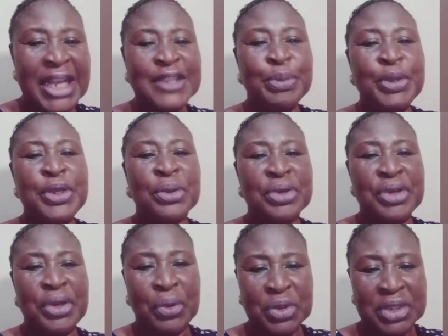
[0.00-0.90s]
he has
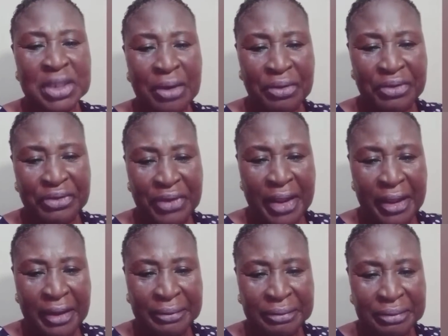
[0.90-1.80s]
been on the altar of
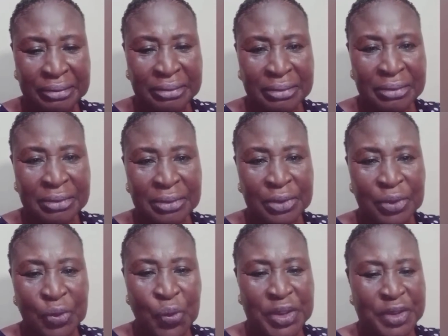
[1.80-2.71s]
fire
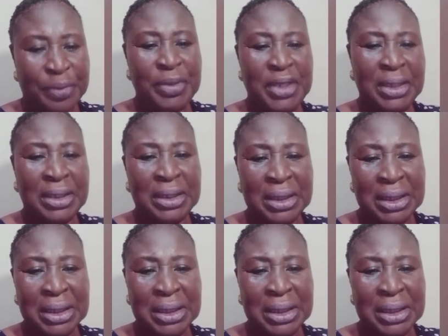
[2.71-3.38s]
with me.